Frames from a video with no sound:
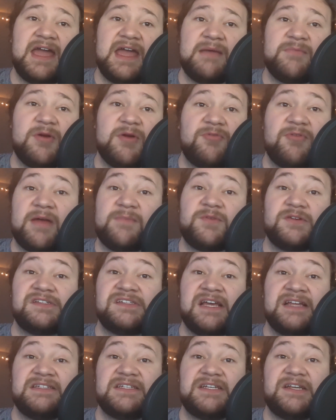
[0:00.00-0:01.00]
am a
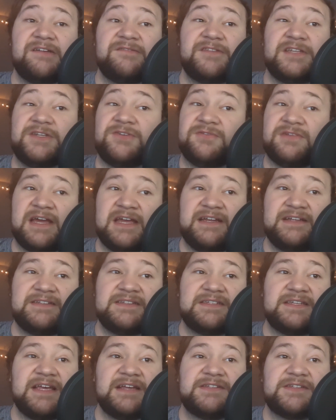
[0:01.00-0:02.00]
representative of the United
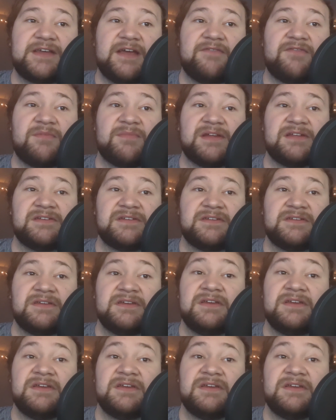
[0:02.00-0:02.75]
States government.